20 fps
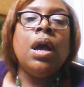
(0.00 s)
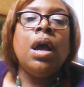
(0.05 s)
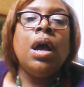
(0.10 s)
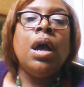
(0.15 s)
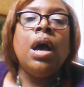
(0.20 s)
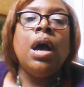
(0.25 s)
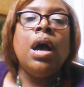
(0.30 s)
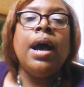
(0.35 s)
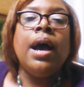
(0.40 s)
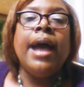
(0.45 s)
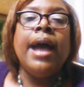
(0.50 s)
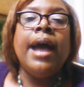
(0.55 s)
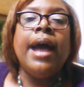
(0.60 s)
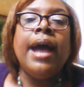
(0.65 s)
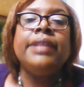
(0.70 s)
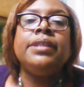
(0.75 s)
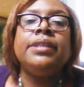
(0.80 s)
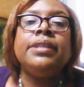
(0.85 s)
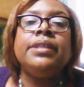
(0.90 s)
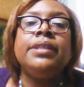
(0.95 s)
how this
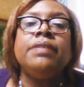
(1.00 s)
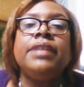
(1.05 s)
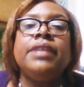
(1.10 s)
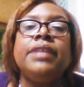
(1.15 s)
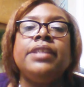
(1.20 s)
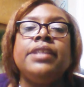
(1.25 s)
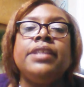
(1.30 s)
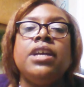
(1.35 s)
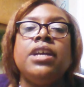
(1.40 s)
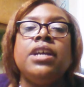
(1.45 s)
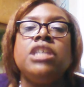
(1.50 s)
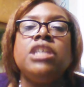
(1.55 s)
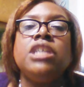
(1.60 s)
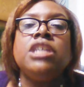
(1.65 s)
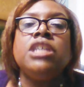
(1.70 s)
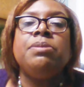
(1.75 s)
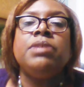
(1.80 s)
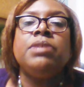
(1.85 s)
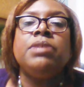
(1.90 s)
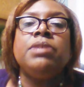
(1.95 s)
stuff says the husband was
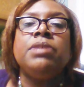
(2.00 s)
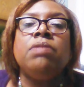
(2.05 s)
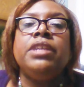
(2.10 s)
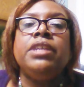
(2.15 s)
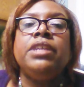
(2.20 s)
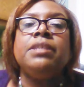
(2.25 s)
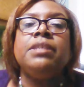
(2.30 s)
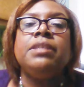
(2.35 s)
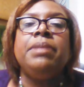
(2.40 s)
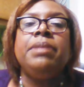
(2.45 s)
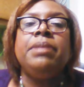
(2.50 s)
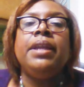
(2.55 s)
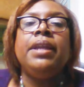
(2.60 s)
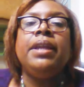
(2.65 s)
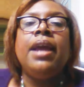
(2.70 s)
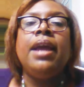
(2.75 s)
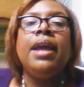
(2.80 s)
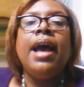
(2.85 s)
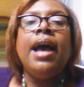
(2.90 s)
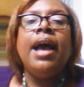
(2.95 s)
on disability.
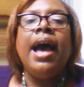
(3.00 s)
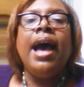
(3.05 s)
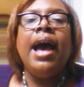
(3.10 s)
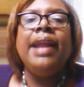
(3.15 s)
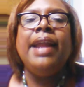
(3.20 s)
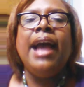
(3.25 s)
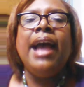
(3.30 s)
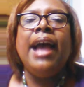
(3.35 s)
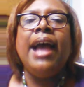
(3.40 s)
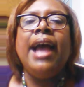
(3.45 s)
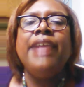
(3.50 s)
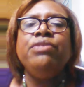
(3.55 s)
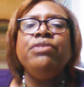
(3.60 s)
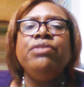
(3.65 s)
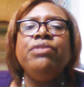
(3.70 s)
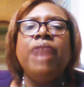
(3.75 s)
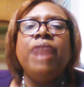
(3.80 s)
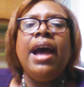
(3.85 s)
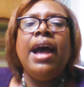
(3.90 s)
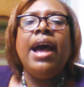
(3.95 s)
How do
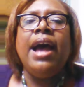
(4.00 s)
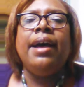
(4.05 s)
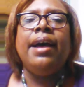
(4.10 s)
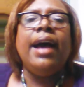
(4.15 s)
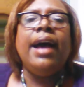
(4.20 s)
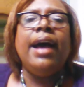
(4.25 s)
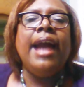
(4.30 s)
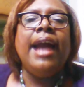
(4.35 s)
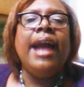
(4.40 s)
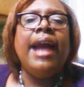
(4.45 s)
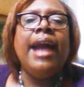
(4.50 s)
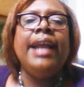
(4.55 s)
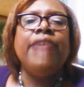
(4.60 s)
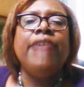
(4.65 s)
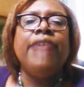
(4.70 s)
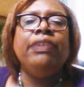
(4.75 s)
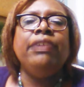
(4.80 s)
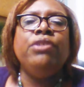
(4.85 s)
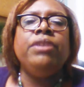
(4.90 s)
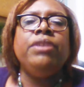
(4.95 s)
you know
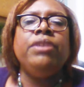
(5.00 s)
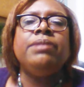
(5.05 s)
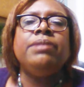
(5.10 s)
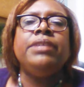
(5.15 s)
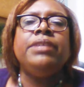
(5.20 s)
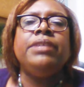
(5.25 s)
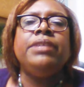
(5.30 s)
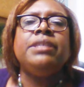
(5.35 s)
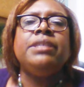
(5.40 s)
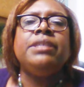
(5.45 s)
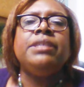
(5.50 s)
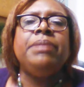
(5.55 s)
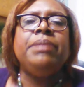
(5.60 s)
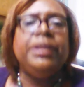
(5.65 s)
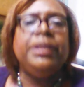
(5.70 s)
he was on disability?